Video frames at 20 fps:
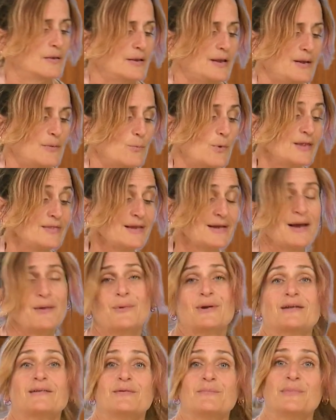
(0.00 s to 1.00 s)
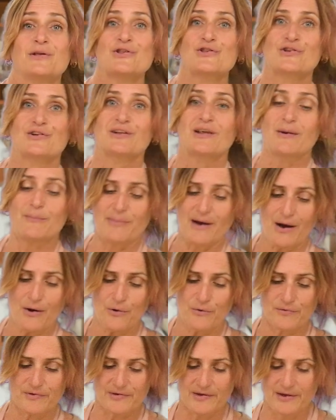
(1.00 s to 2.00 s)
And one thing I wanted to mention
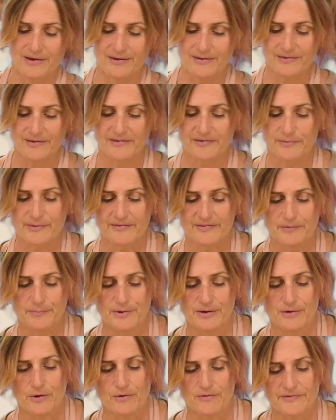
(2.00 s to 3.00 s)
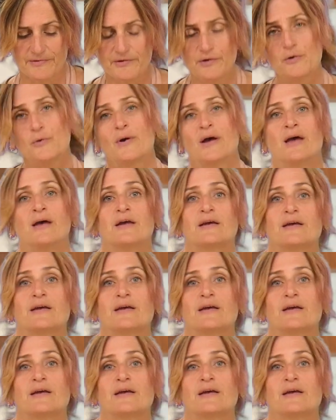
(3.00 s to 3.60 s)
about this recipe also